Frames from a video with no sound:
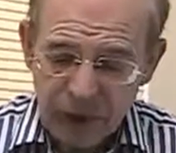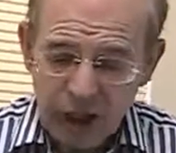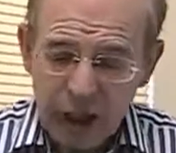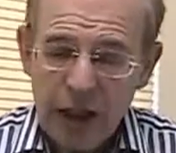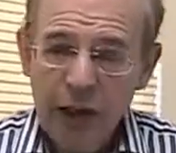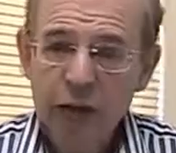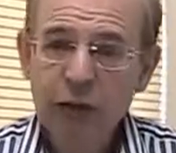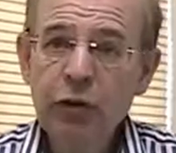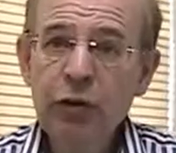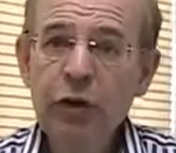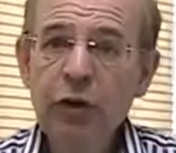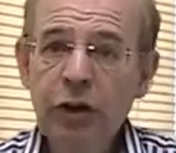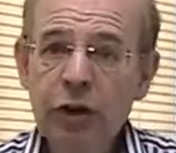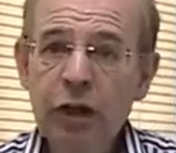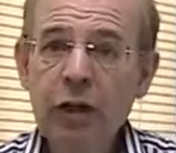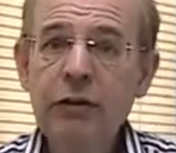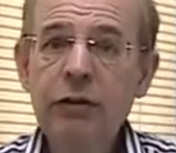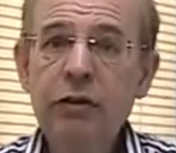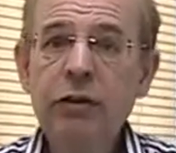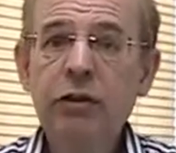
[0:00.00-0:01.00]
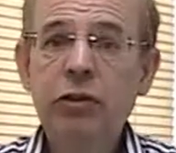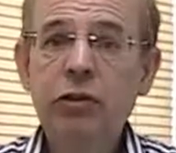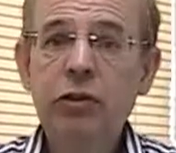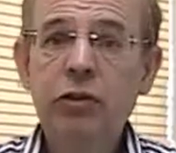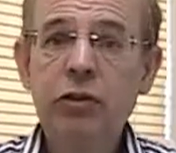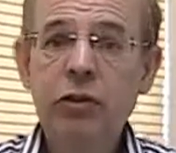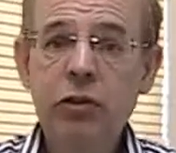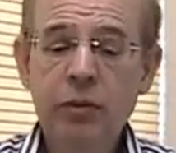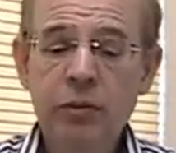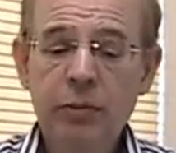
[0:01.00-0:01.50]
If you've got a gravity
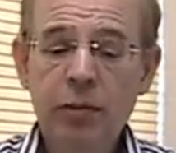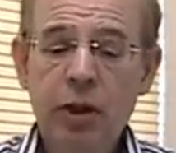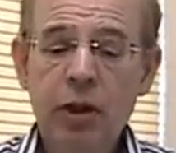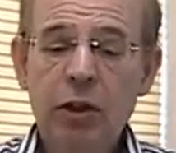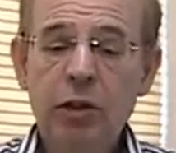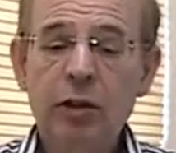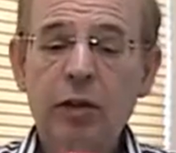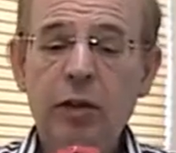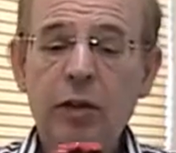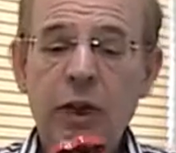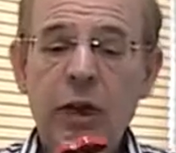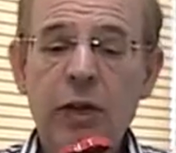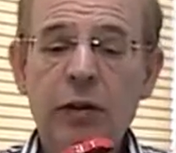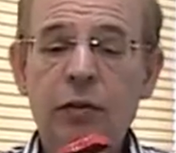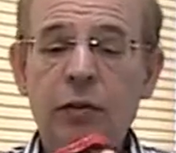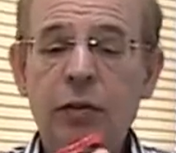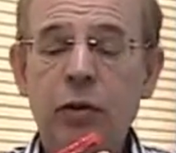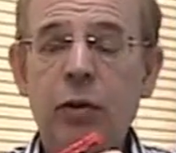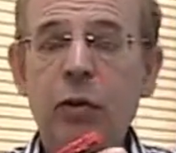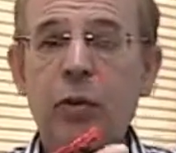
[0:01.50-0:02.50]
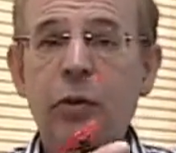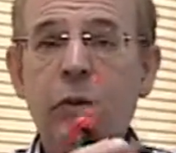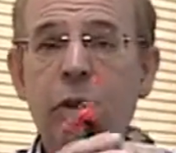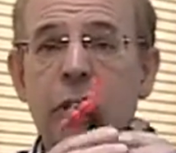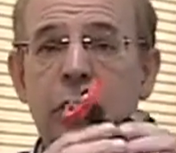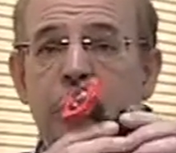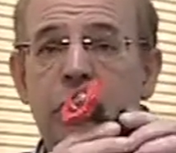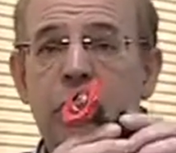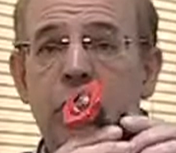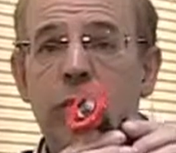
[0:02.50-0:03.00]
system, you'll have
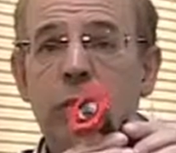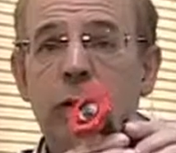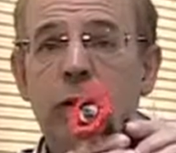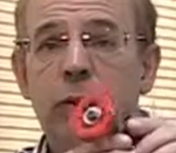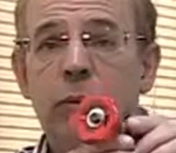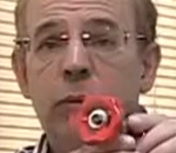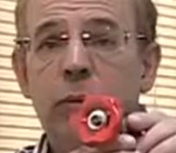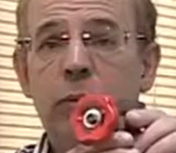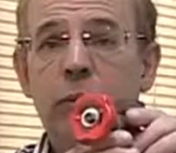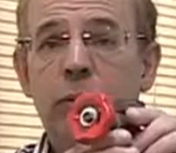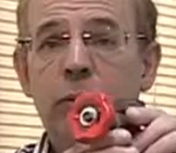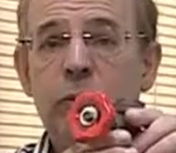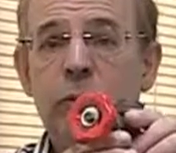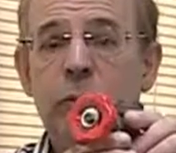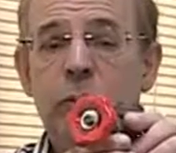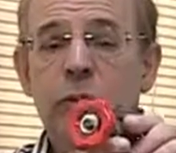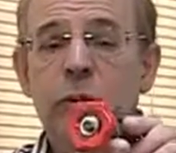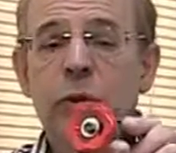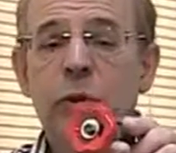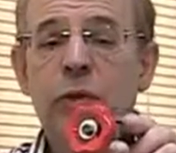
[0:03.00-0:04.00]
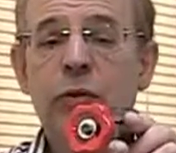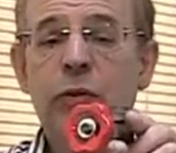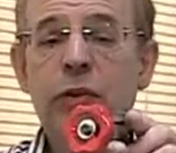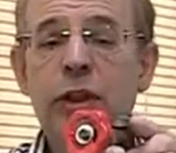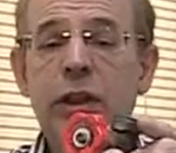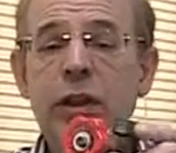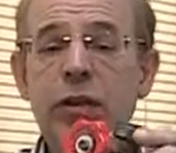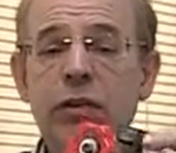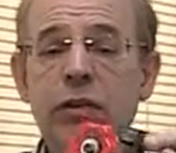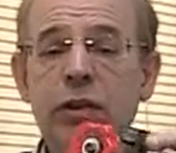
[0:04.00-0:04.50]
one or more of
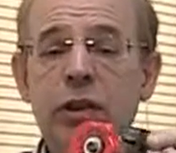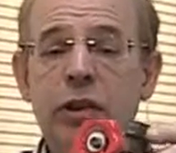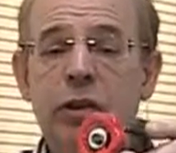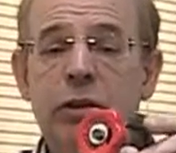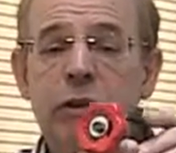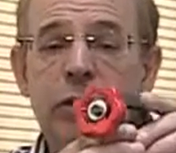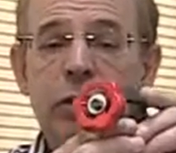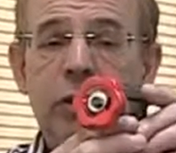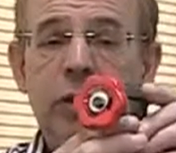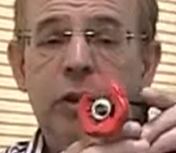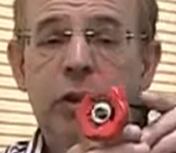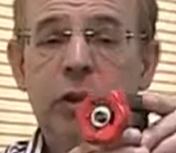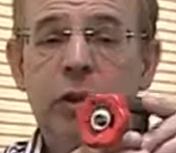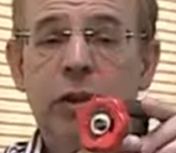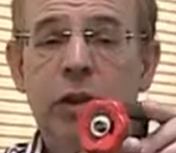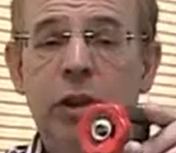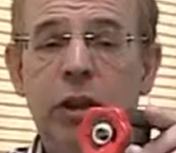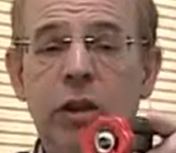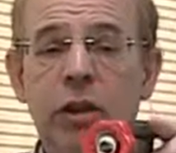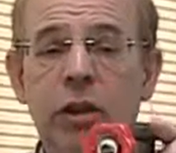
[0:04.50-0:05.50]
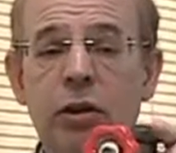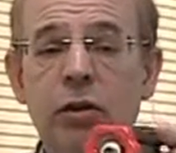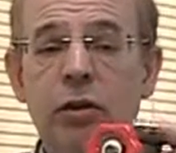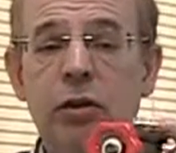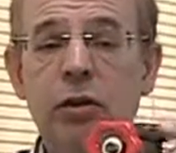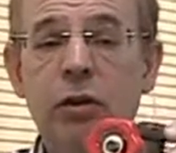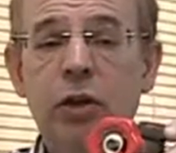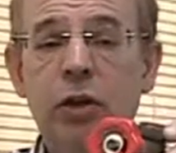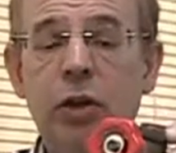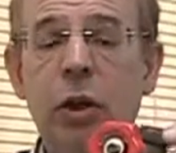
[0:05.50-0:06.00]
these in
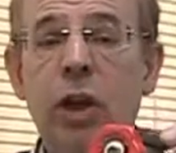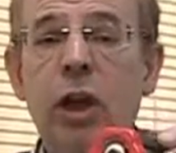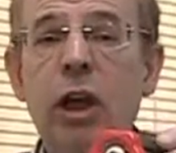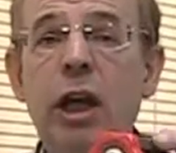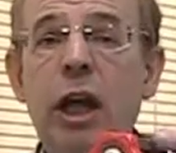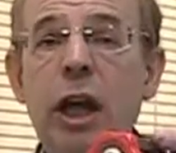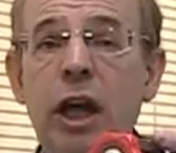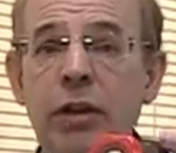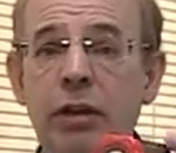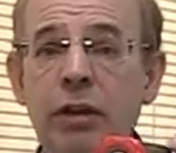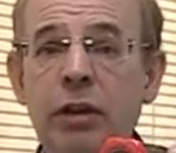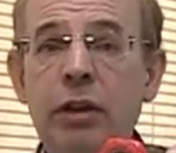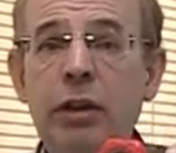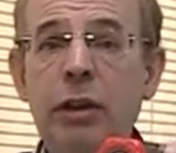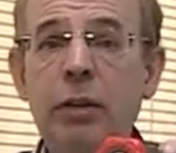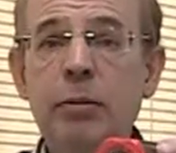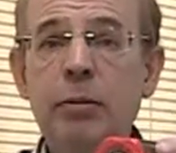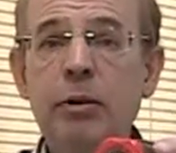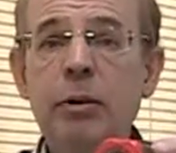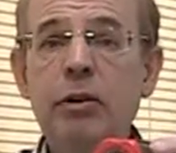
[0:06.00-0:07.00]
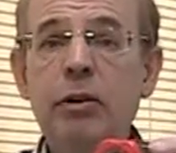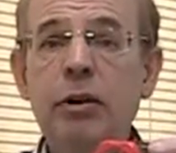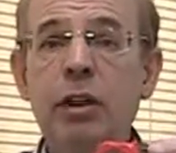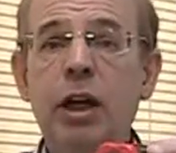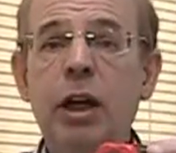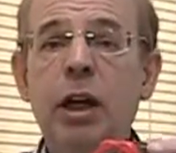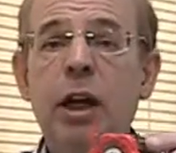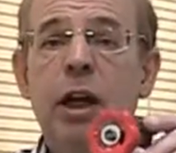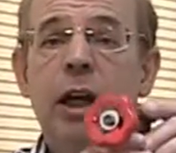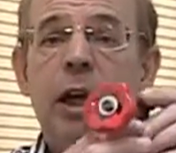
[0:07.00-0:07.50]
your airing cupboard.
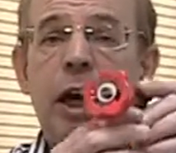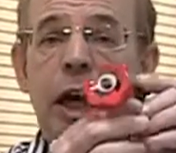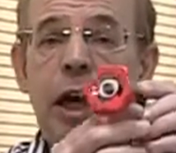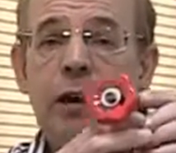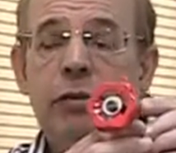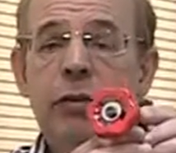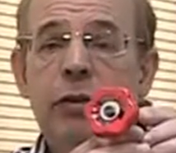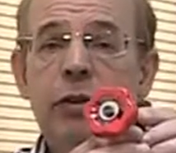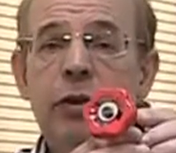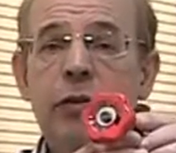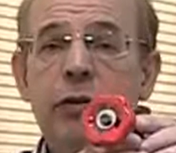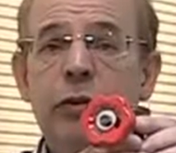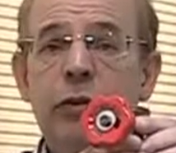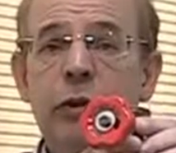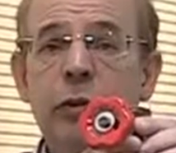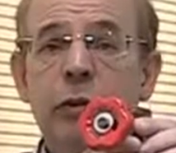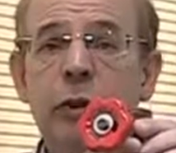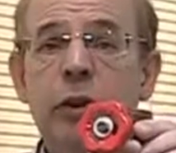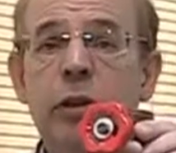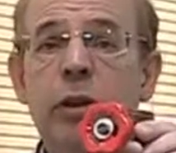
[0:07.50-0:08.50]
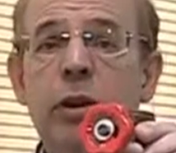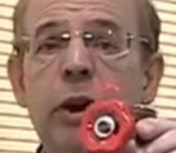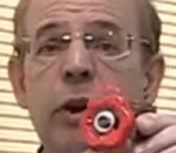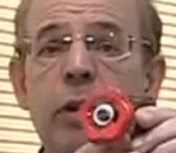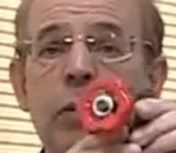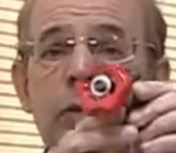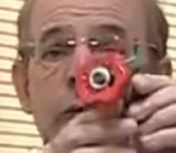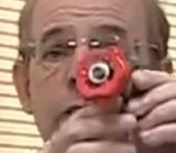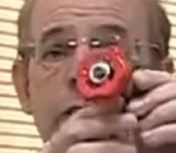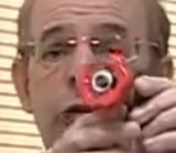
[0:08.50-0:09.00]
Have a look for the one
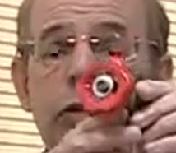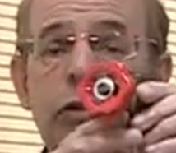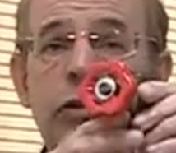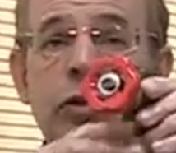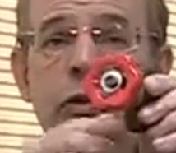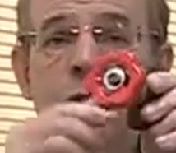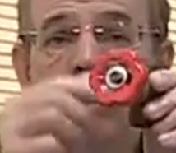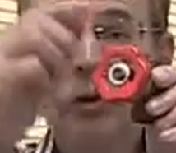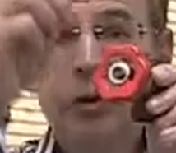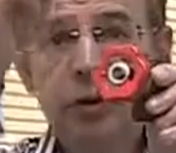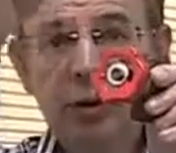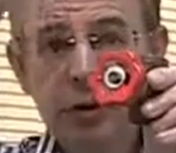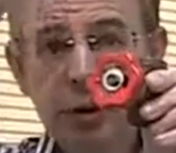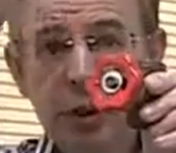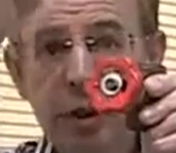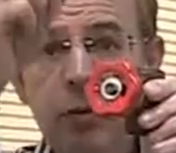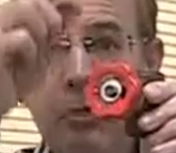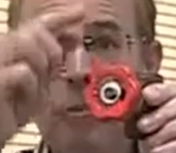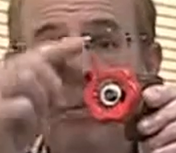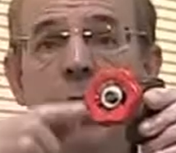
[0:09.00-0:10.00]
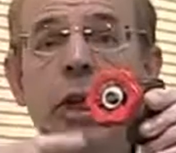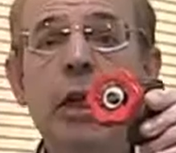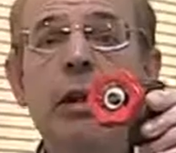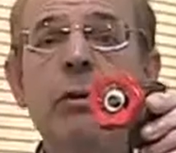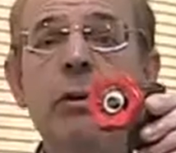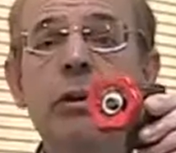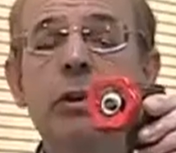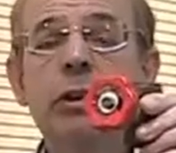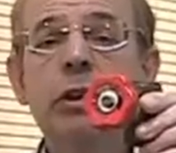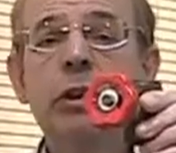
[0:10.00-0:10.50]
fitted to the downpipe
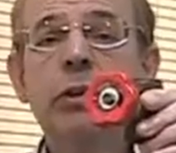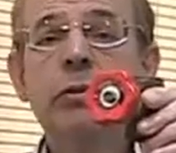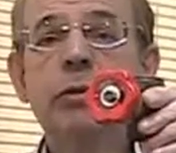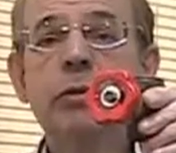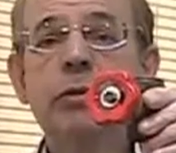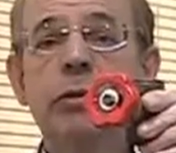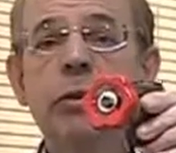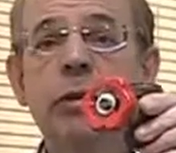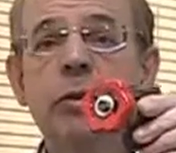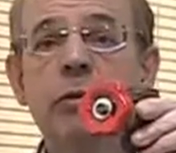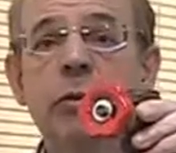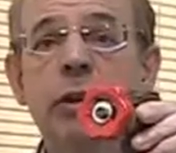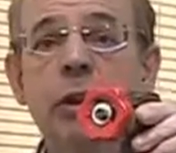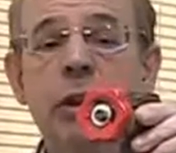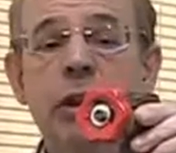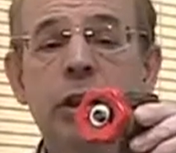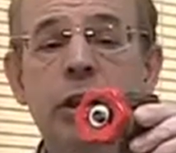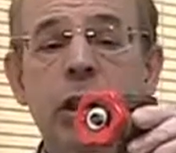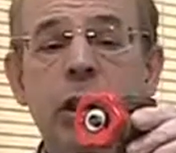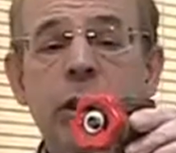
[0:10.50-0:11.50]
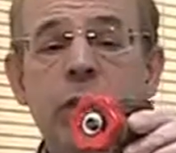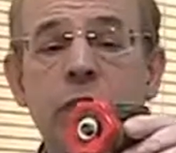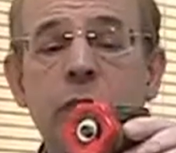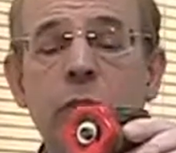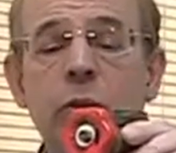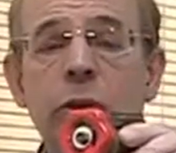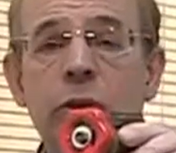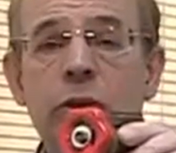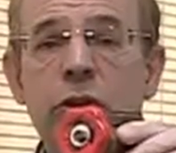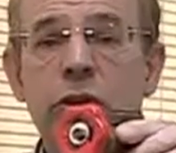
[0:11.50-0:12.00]
which comes from the cold
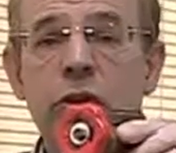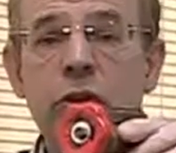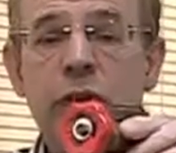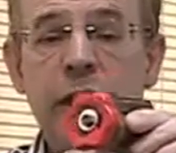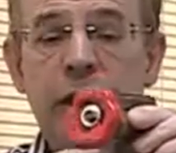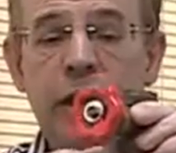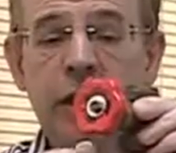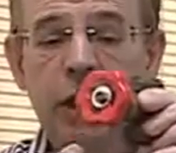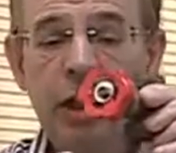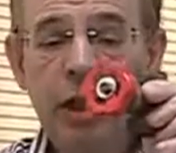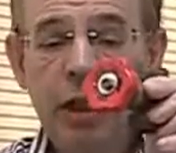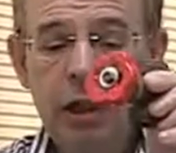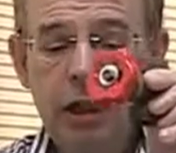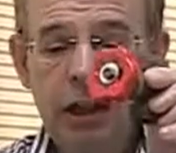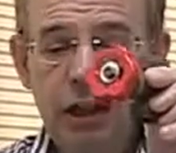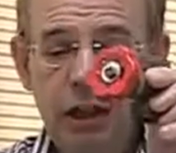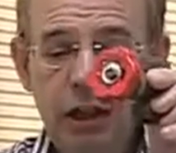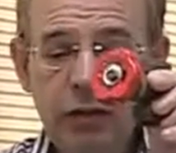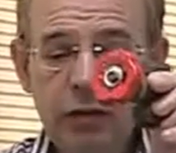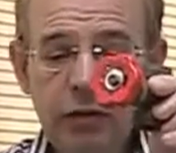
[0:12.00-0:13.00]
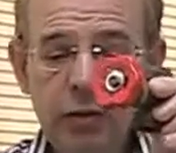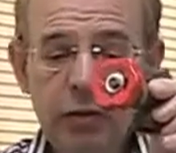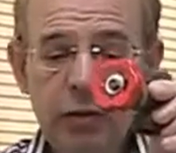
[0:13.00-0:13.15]
water tank into